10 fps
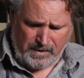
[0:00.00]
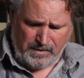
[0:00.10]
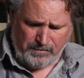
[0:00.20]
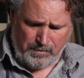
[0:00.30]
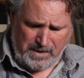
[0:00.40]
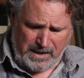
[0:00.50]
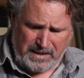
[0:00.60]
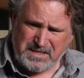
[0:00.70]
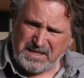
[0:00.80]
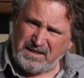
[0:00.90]

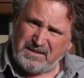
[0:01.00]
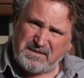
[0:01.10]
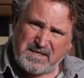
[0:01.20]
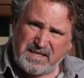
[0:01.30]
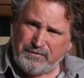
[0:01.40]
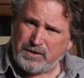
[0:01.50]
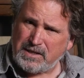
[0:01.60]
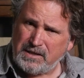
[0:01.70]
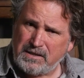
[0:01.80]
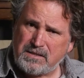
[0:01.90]
the
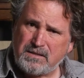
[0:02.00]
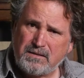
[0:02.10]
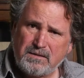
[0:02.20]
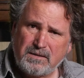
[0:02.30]
1870s